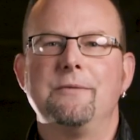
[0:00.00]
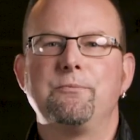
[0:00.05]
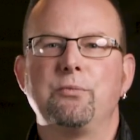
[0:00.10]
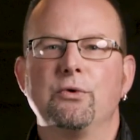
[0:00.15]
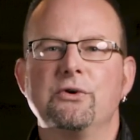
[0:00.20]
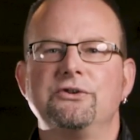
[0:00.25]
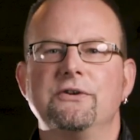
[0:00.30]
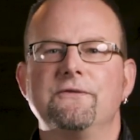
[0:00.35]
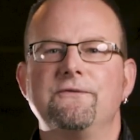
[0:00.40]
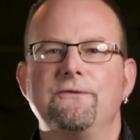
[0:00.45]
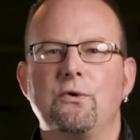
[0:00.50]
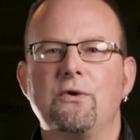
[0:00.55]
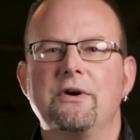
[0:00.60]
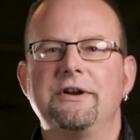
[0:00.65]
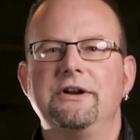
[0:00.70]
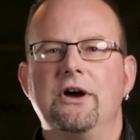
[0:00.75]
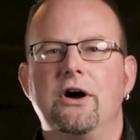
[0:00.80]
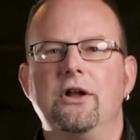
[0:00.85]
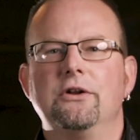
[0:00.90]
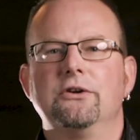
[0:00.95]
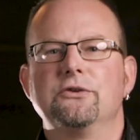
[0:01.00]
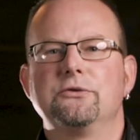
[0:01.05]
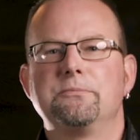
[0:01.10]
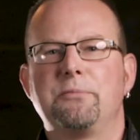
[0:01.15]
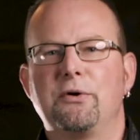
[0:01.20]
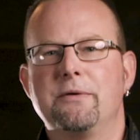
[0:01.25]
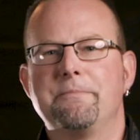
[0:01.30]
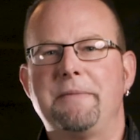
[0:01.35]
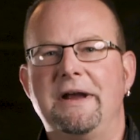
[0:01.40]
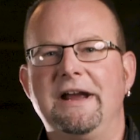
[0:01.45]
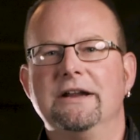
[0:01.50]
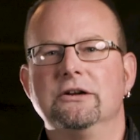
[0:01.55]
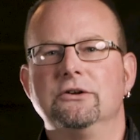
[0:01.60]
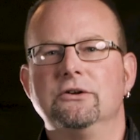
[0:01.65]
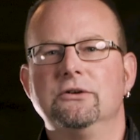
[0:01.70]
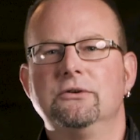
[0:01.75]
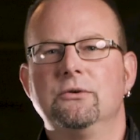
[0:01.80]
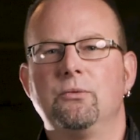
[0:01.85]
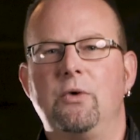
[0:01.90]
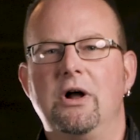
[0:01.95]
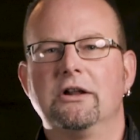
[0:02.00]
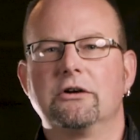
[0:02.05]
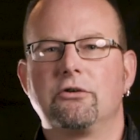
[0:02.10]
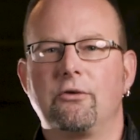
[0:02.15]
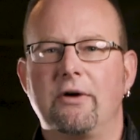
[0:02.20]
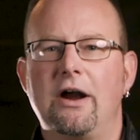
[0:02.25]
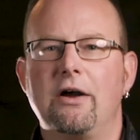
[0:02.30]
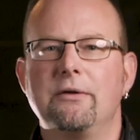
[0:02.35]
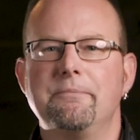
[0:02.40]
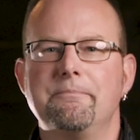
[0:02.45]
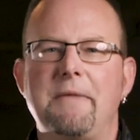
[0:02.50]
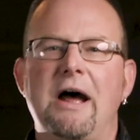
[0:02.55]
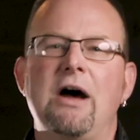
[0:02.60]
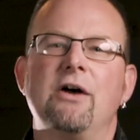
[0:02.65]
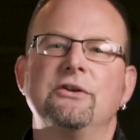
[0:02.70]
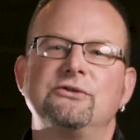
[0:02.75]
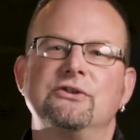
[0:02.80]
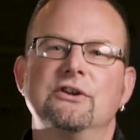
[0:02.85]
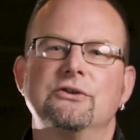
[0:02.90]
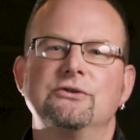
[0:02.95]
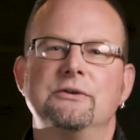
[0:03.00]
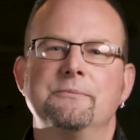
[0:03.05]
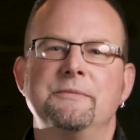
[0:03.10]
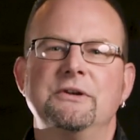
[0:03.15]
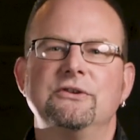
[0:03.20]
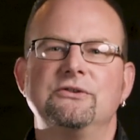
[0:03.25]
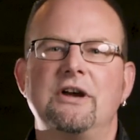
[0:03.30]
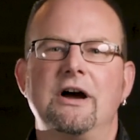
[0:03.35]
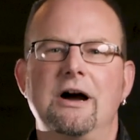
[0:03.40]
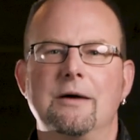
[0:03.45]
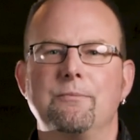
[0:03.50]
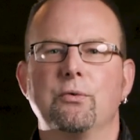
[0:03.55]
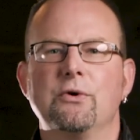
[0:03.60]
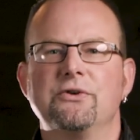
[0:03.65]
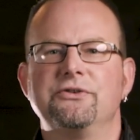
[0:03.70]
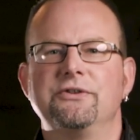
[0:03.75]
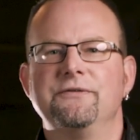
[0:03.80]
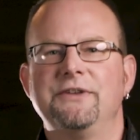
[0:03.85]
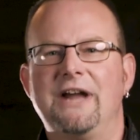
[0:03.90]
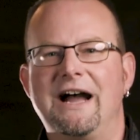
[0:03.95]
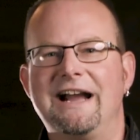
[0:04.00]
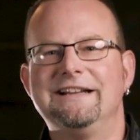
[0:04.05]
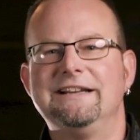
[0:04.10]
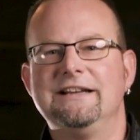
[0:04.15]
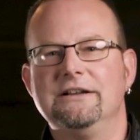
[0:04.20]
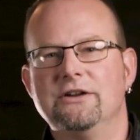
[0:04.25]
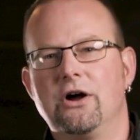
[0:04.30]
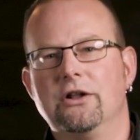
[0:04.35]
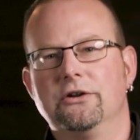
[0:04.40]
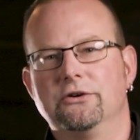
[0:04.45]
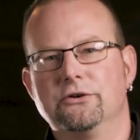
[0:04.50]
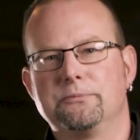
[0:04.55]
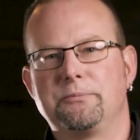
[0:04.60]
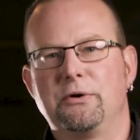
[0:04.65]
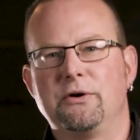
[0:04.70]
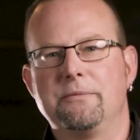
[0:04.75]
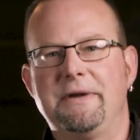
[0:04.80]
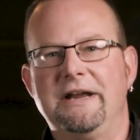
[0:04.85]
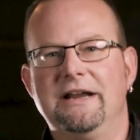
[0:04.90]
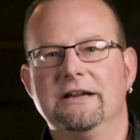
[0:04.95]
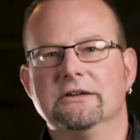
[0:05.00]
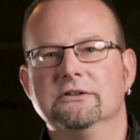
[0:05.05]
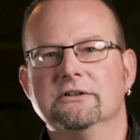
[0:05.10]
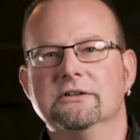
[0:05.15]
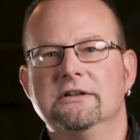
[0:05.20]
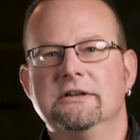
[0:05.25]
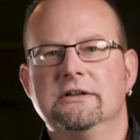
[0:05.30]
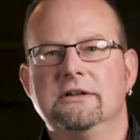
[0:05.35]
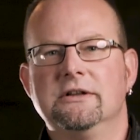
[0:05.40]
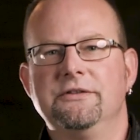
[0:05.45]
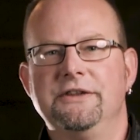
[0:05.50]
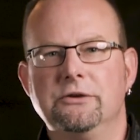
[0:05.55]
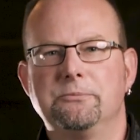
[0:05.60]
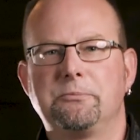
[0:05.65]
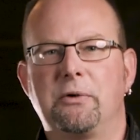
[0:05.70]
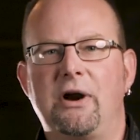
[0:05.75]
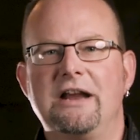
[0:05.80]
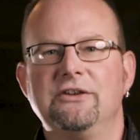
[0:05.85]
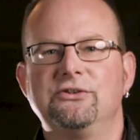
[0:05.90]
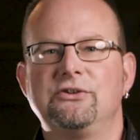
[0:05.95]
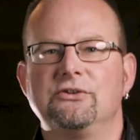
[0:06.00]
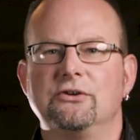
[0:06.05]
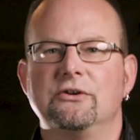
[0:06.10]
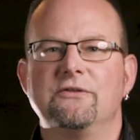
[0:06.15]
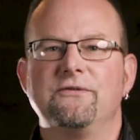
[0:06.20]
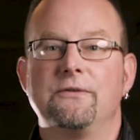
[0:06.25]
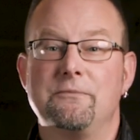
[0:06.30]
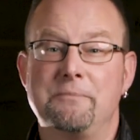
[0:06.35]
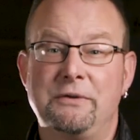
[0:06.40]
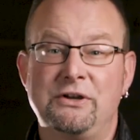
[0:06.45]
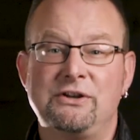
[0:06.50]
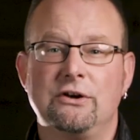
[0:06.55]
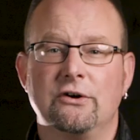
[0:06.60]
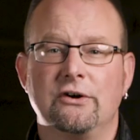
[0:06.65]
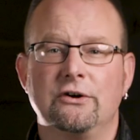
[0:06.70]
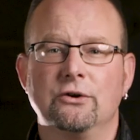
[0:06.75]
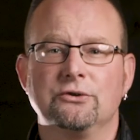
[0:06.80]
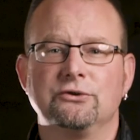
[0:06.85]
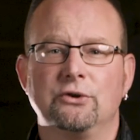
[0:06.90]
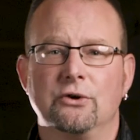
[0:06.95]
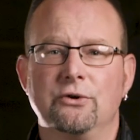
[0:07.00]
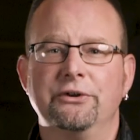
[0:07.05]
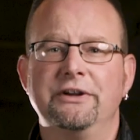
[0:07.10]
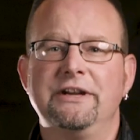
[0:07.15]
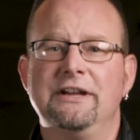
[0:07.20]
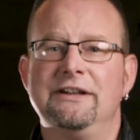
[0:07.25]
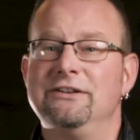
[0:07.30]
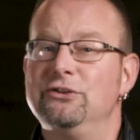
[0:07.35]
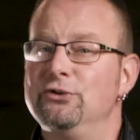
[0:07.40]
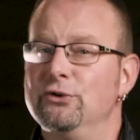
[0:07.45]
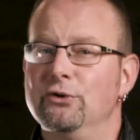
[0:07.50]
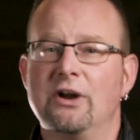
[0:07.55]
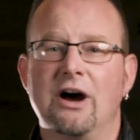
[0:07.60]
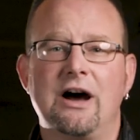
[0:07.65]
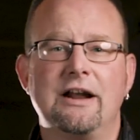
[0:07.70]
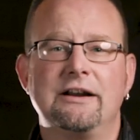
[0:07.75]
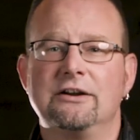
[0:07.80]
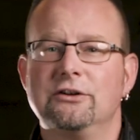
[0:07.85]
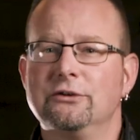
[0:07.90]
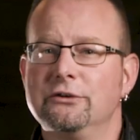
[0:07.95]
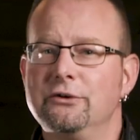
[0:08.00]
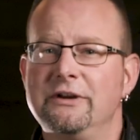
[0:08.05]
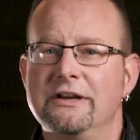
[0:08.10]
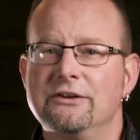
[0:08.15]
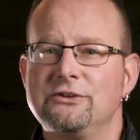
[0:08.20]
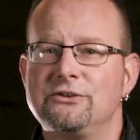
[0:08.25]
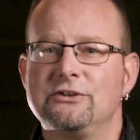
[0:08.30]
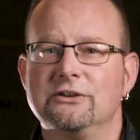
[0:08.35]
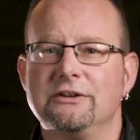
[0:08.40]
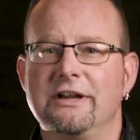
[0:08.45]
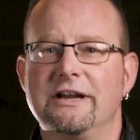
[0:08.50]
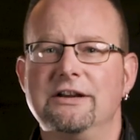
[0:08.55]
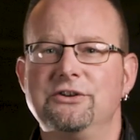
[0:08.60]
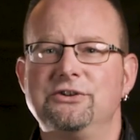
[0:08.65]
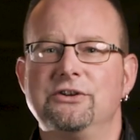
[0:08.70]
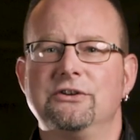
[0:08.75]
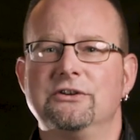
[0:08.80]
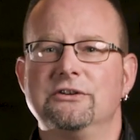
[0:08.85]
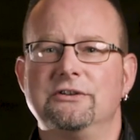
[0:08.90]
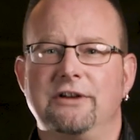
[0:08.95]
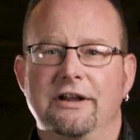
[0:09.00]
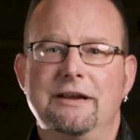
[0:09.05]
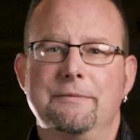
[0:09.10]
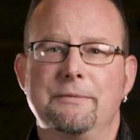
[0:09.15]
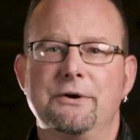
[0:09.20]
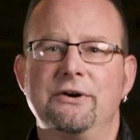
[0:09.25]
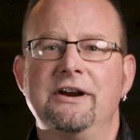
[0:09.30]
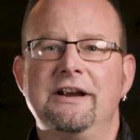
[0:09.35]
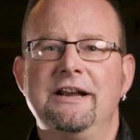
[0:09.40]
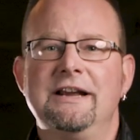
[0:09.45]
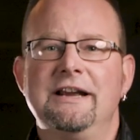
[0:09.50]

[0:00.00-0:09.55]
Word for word: upwards of $40 per panel, while a ground mount system is upwards of $90 per panel. These prices are for materials only and do not include installation or labor.